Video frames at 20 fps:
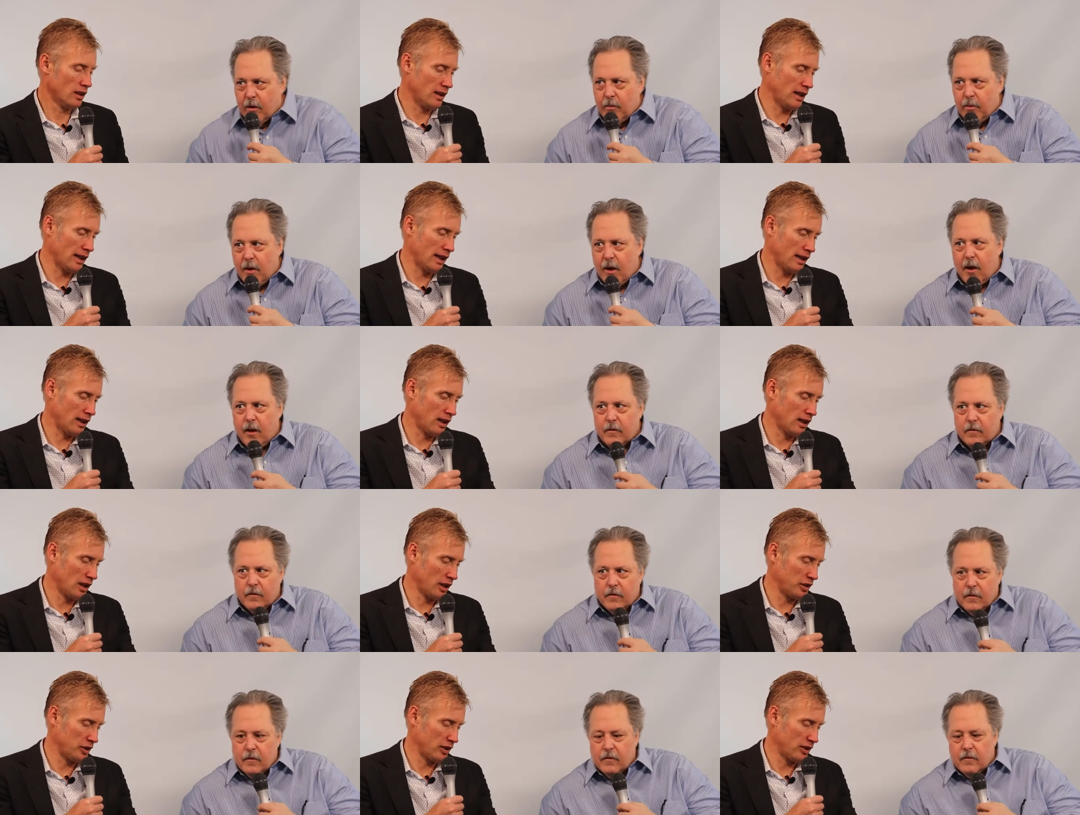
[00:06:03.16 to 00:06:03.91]
Speaker 1: So I policies, got a
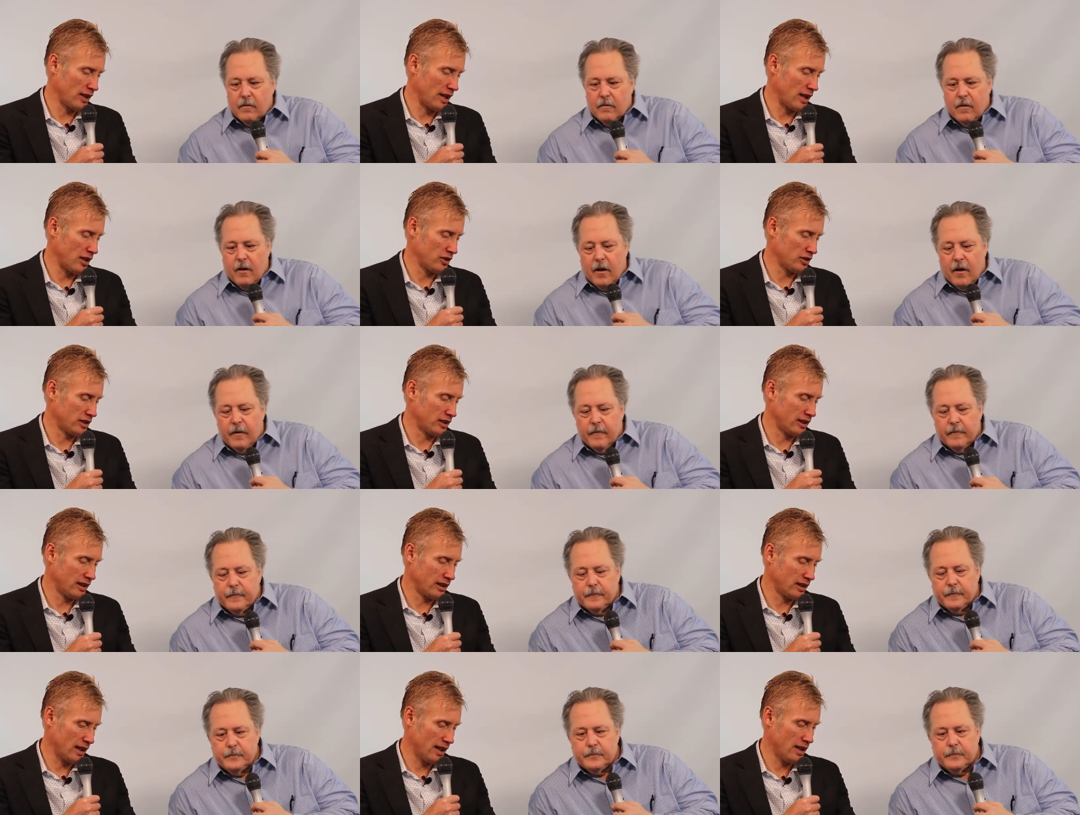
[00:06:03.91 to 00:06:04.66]
hundred thousand
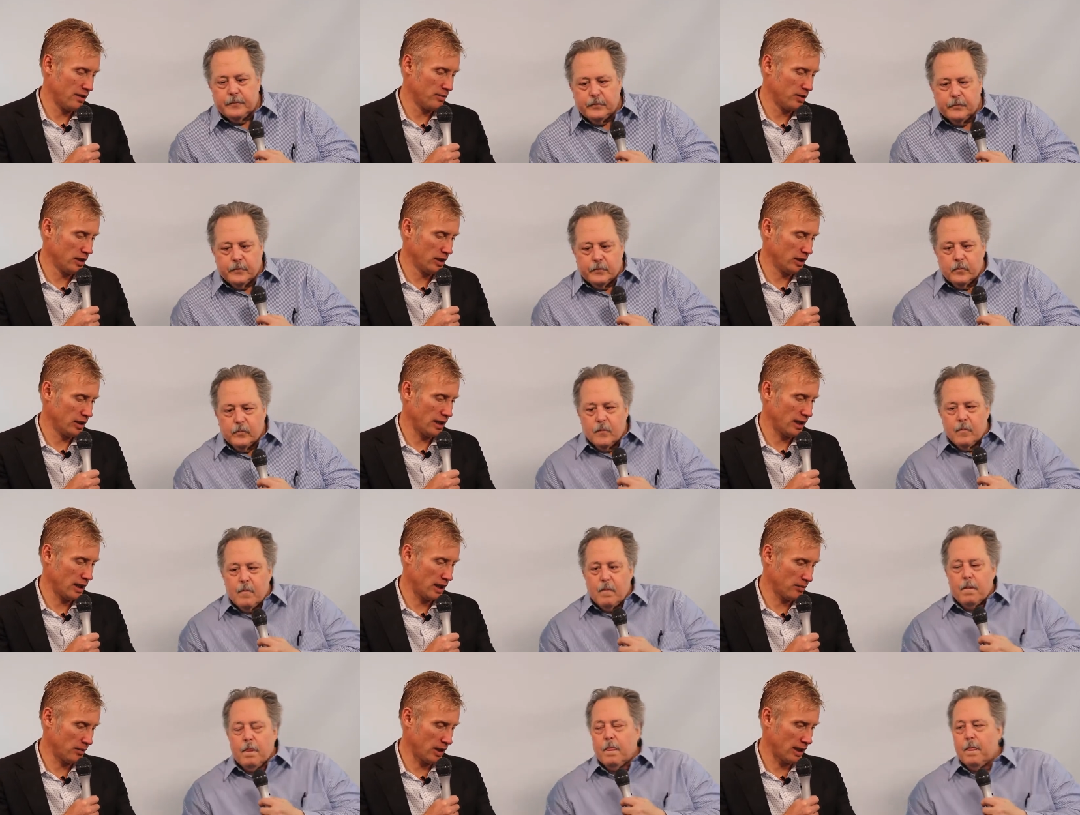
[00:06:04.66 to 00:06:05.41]
right? in
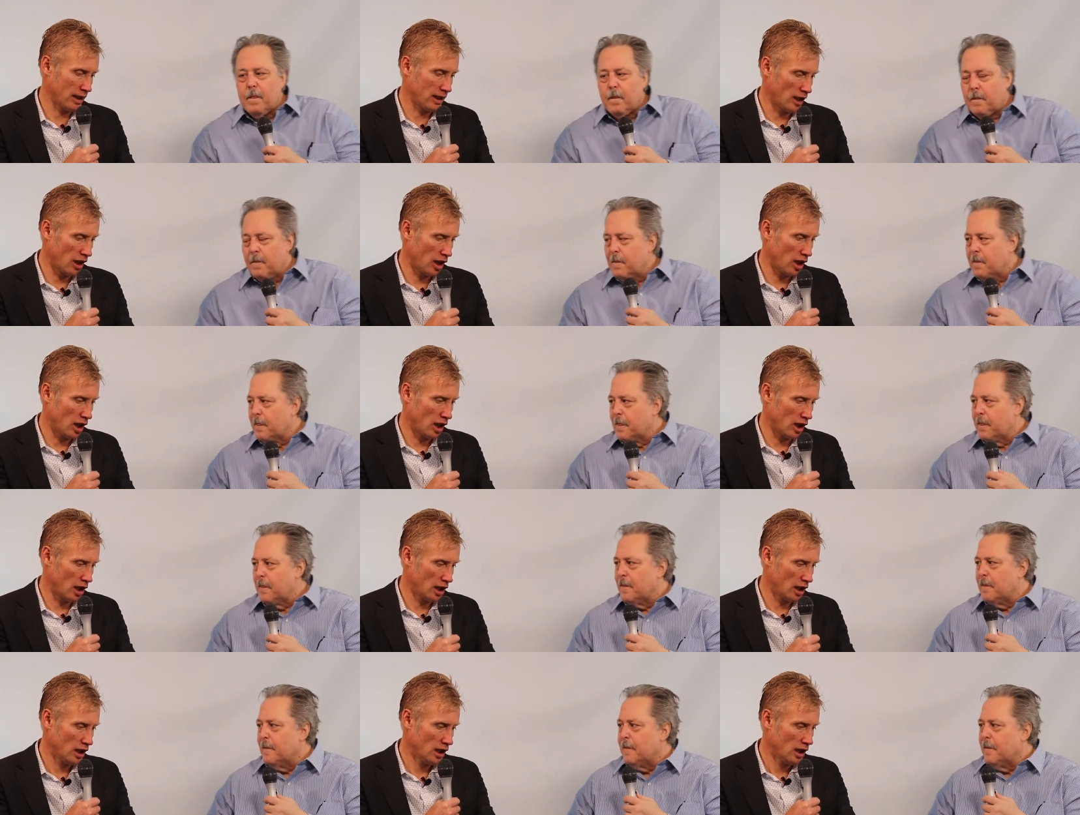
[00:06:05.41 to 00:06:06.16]
liability on my
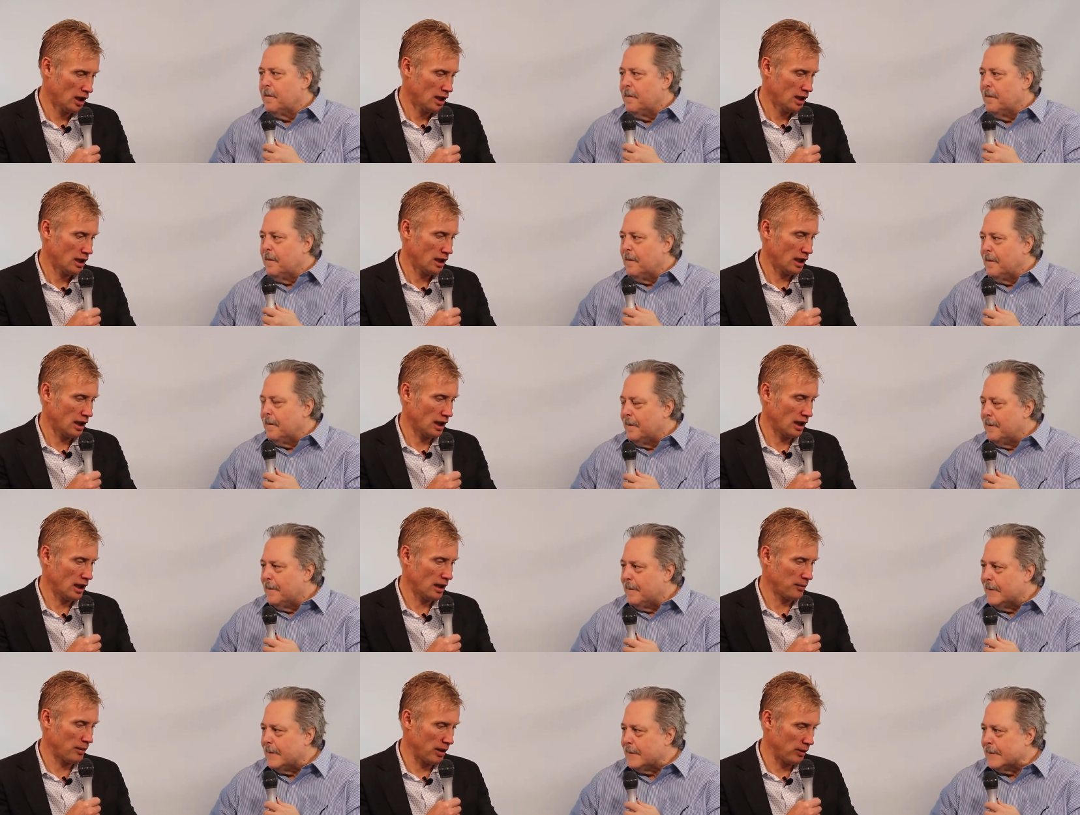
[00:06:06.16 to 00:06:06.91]
car.
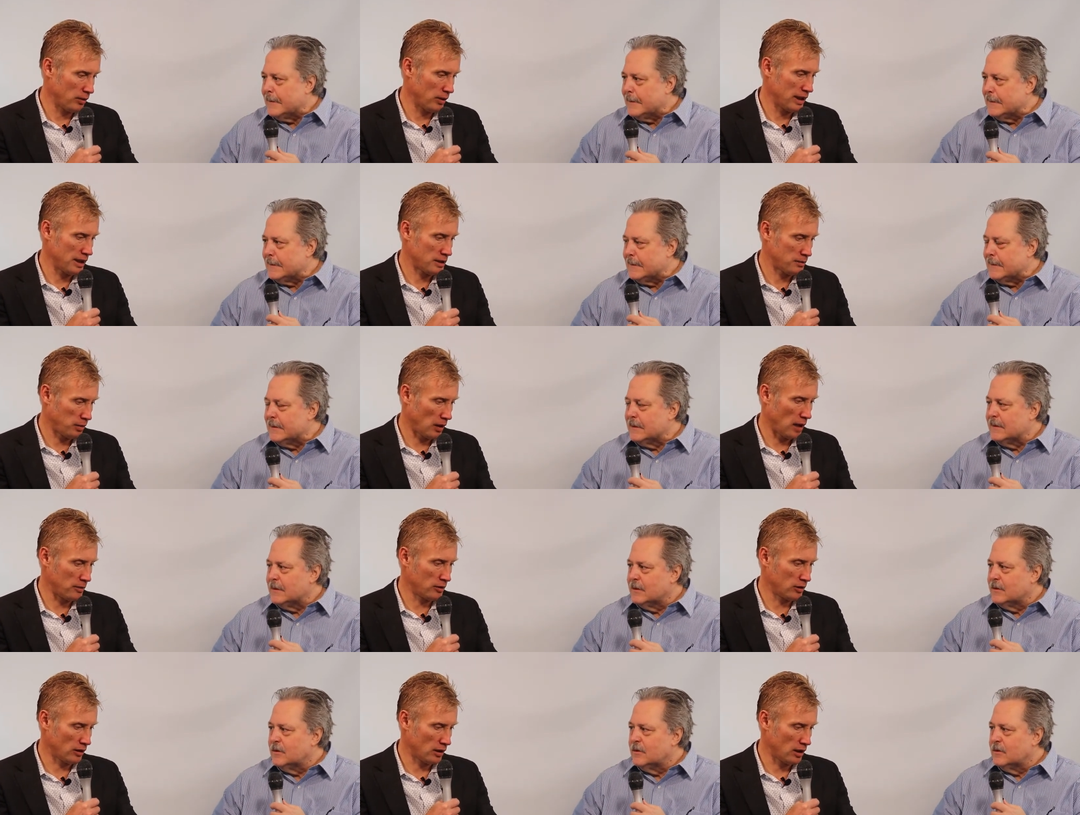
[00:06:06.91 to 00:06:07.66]
Uh, my rate's
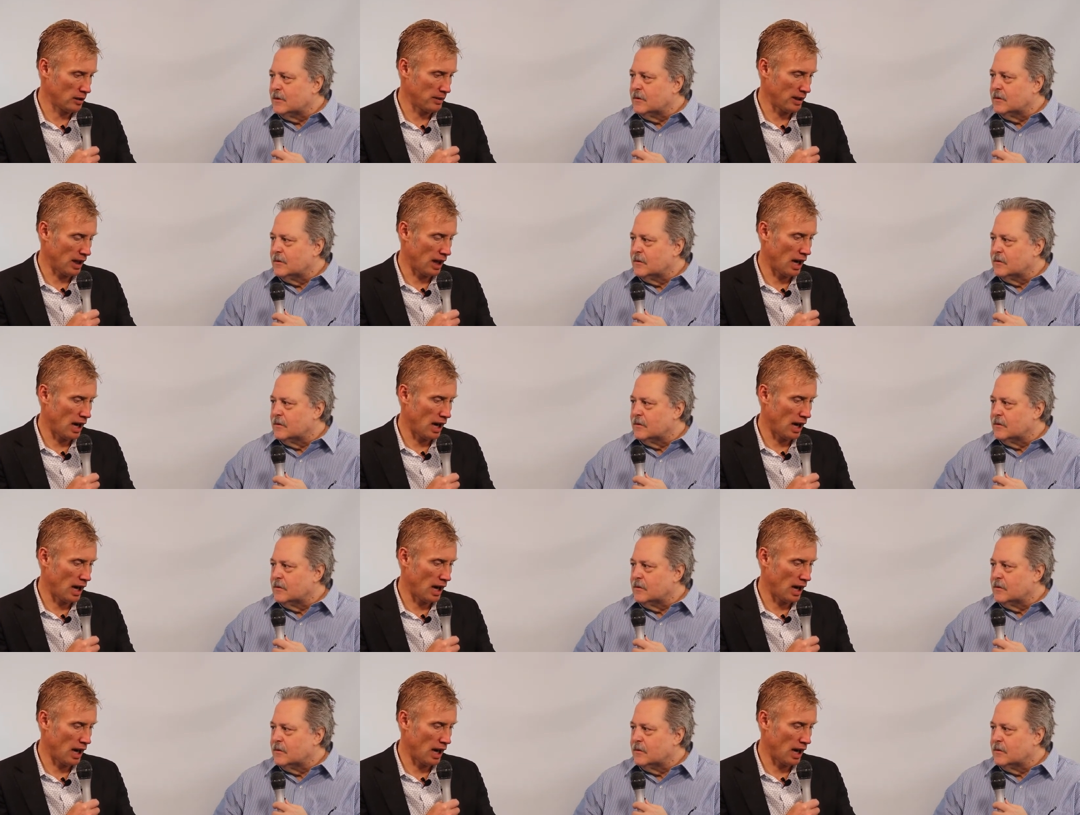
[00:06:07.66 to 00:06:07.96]
probably going to be